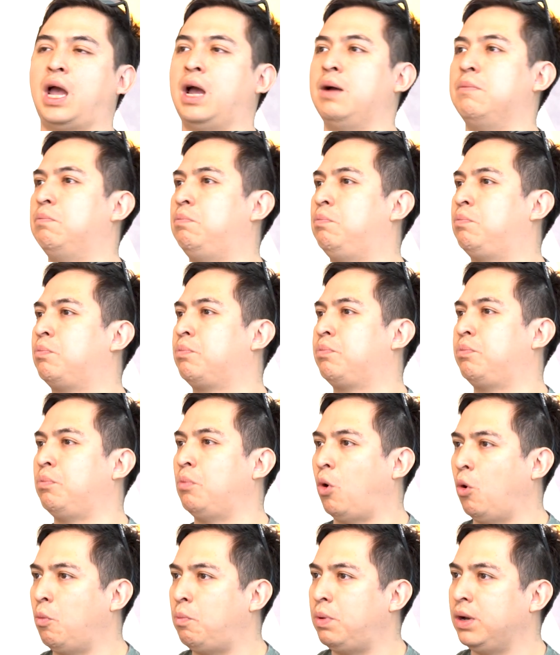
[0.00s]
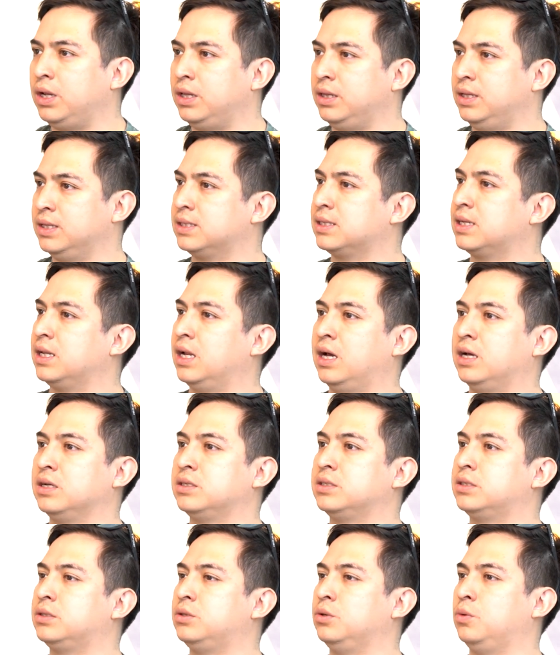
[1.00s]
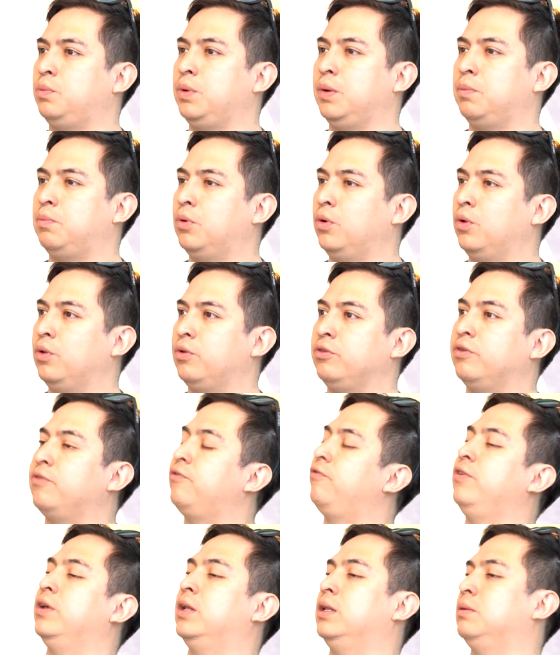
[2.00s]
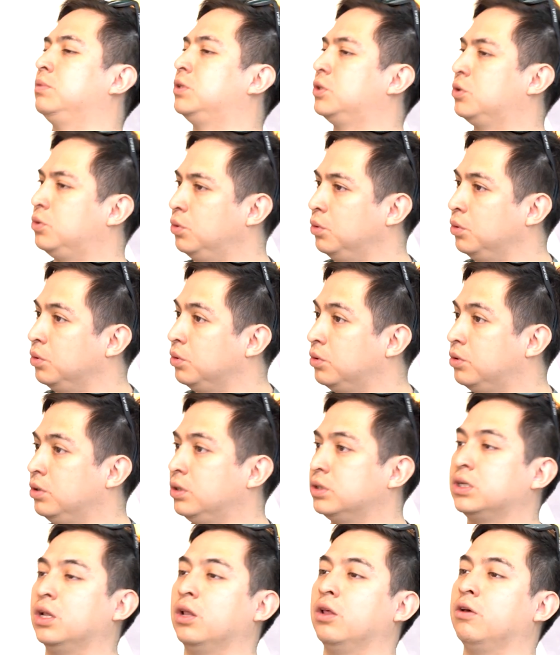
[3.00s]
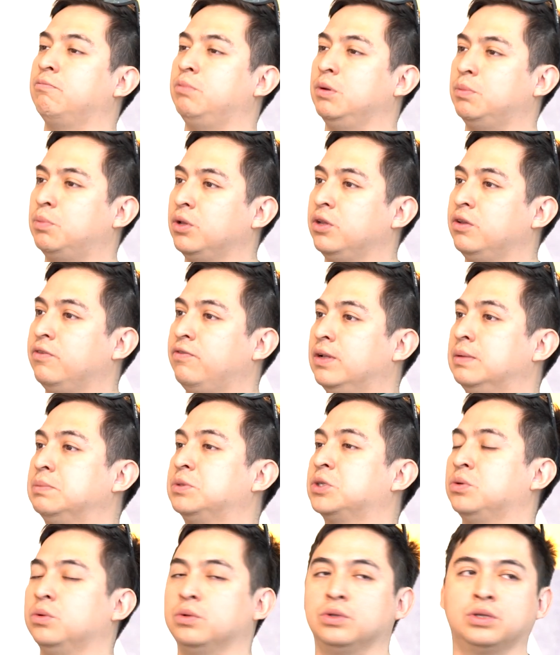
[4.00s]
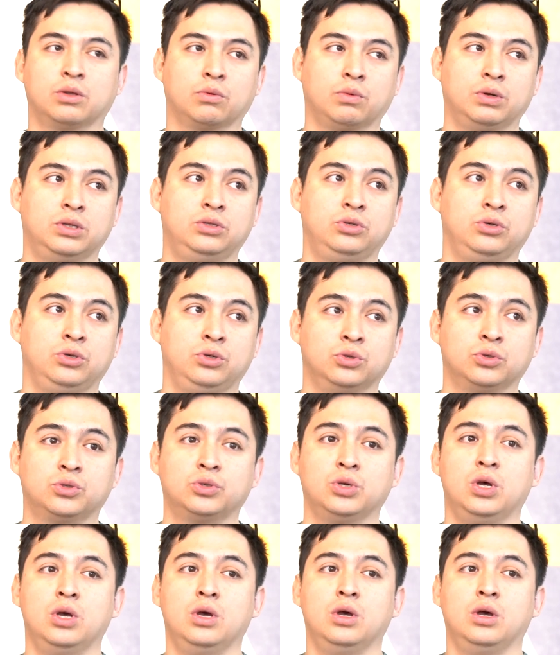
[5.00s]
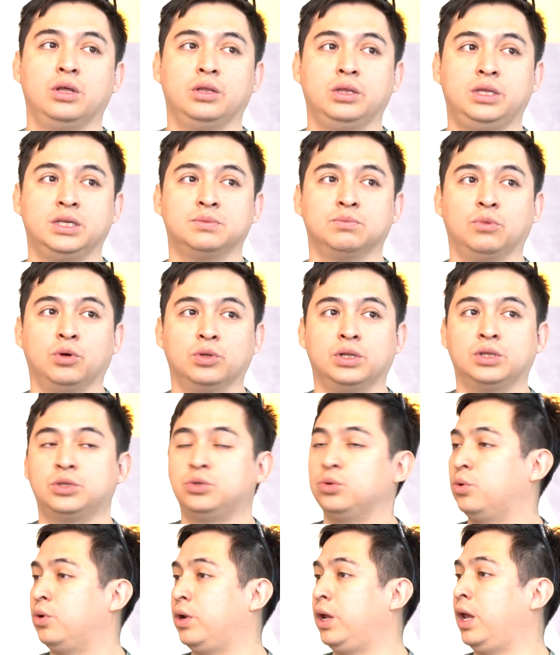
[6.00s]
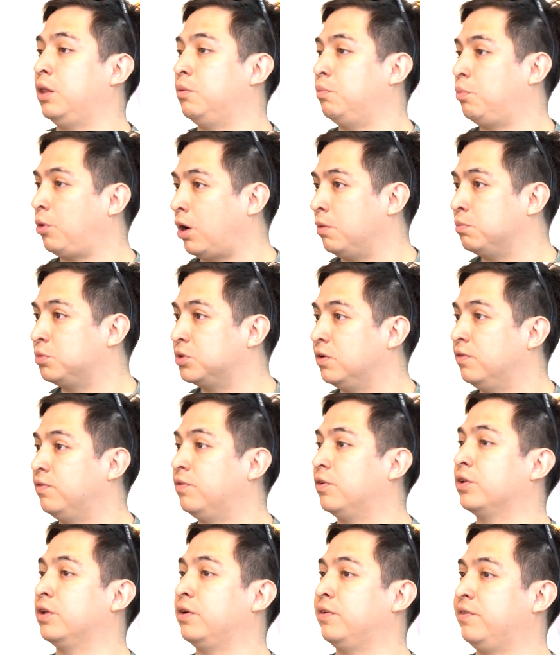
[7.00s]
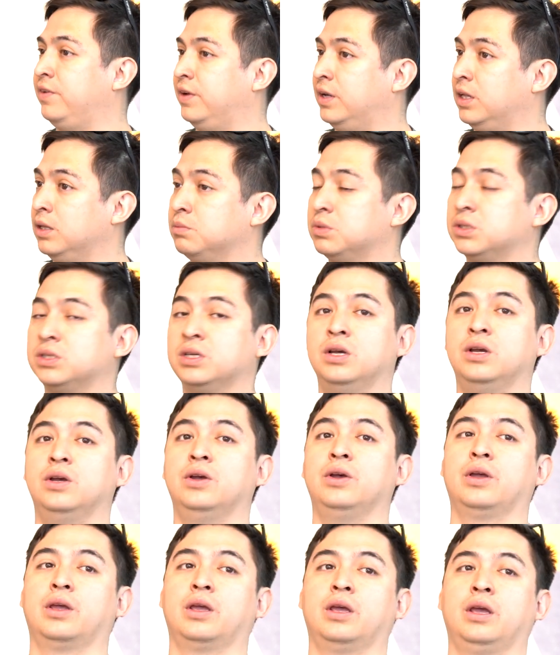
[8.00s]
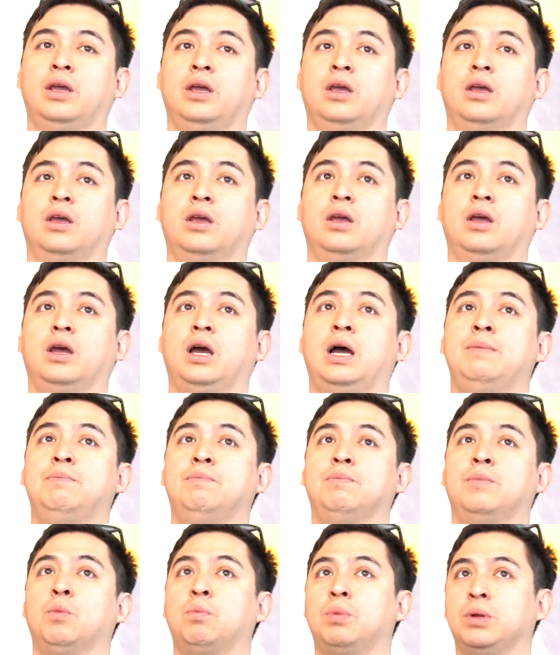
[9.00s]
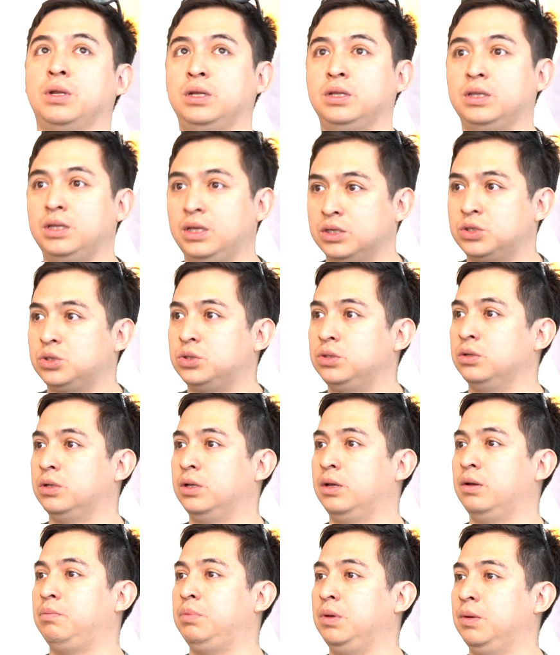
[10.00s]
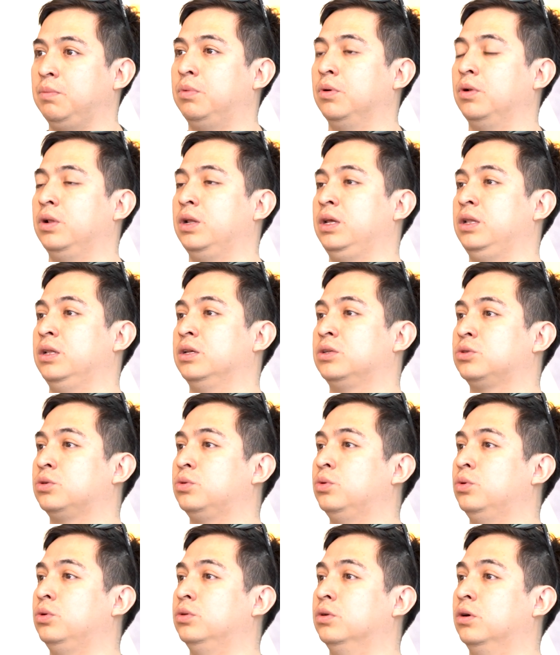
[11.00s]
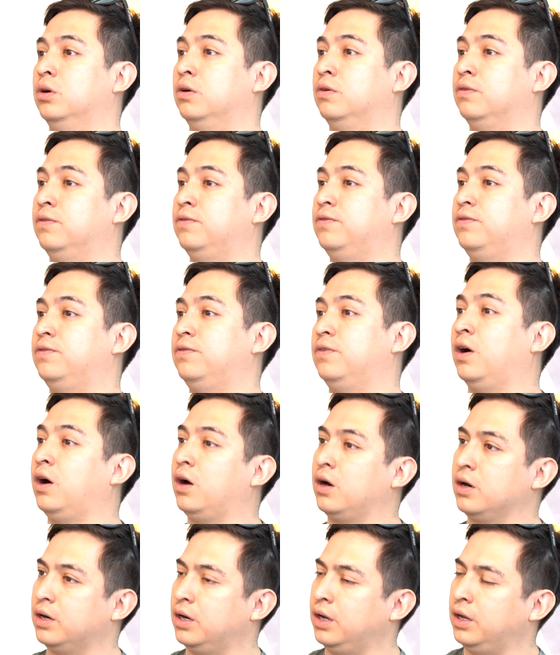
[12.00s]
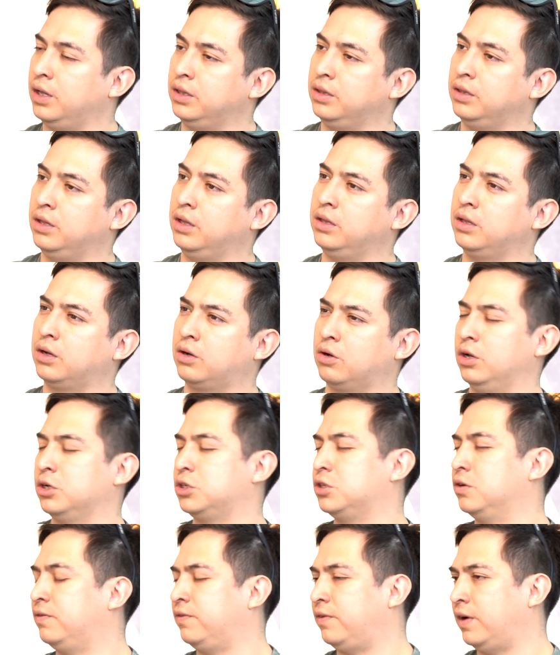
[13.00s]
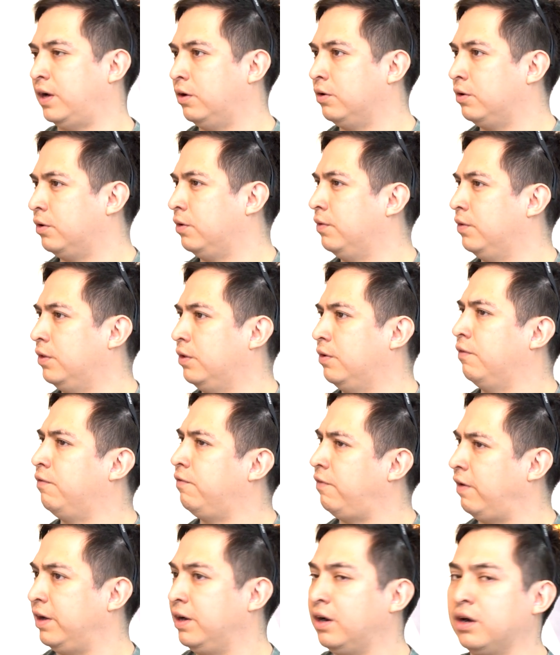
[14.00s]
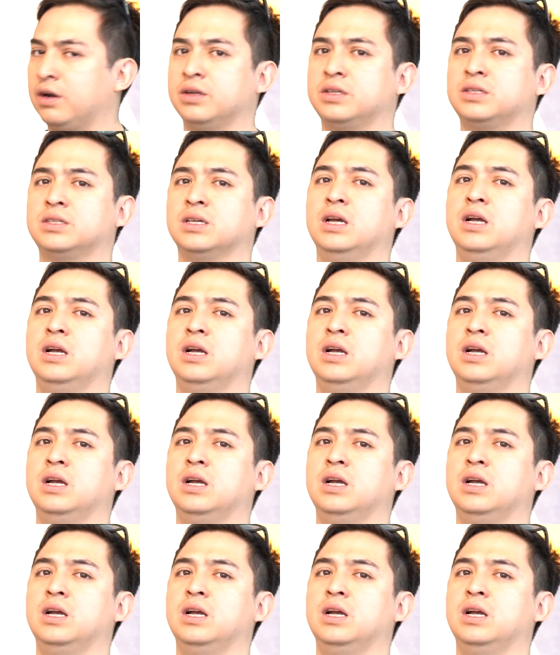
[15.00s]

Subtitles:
I'm opening this class to people in the film school. There's a lot of people in the film school that want to use this model to create prompts for their films. I'm opening this to the people in the School of Art, in the College of Fine Arts.